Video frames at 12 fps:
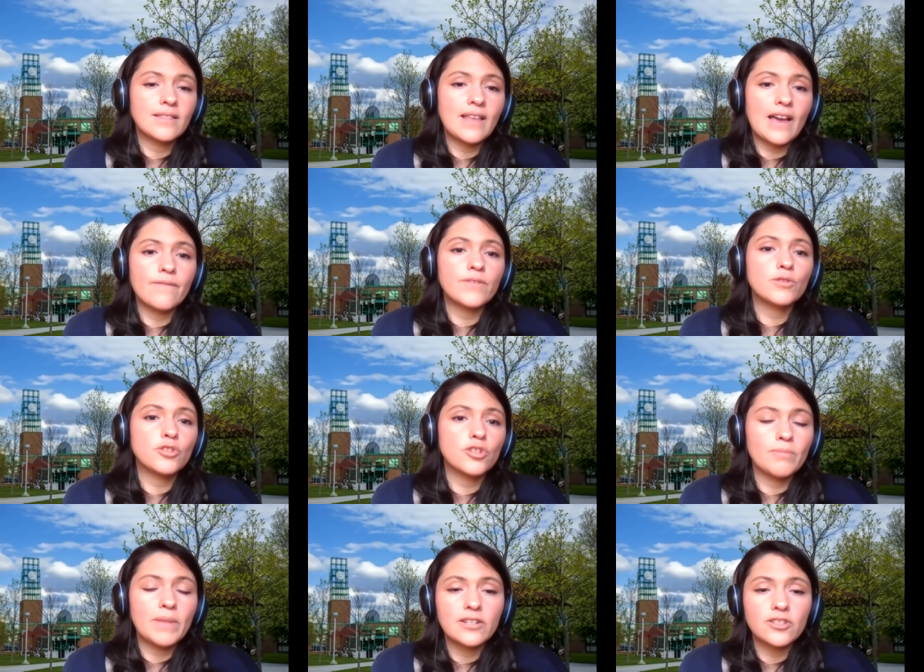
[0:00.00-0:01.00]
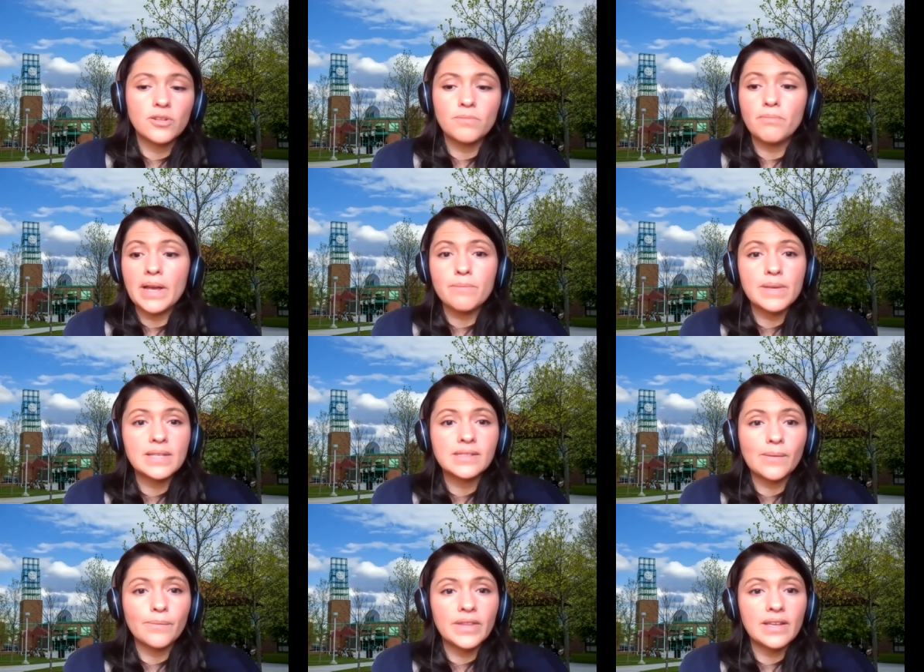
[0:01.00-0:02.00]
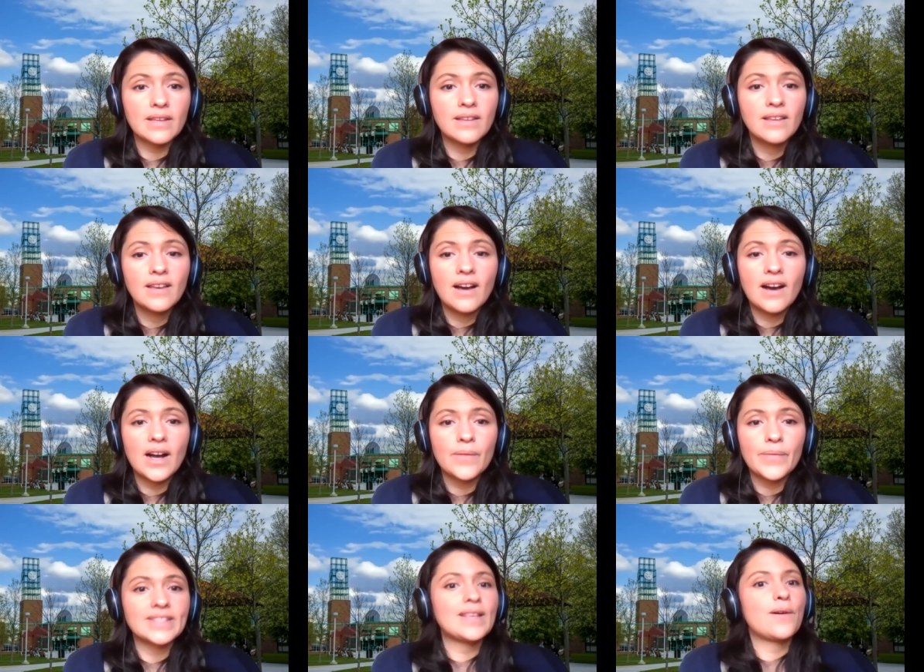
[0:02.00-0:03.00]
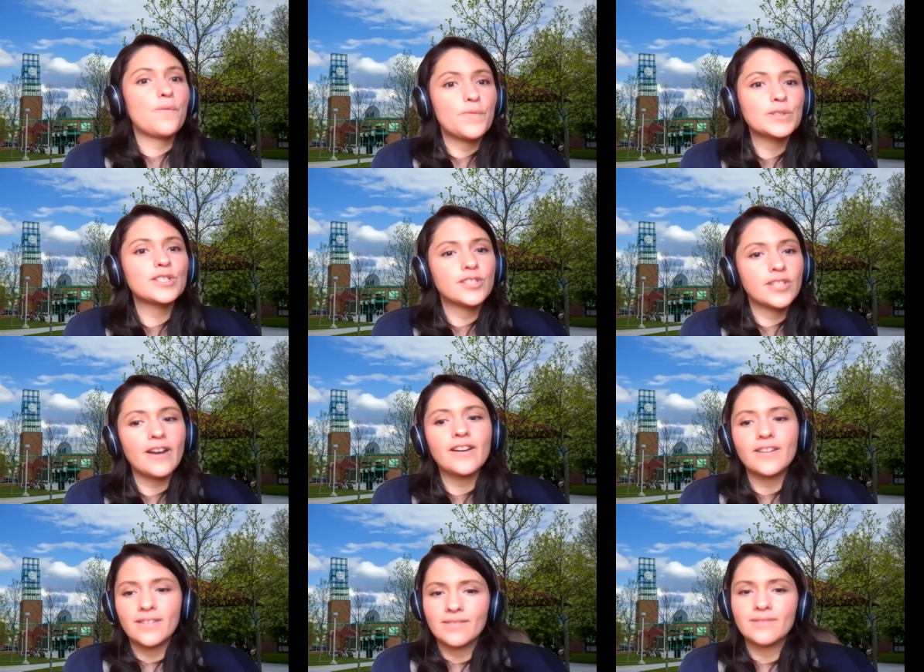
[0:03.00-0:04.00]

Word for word: that future major might be something um, that's helpful to share.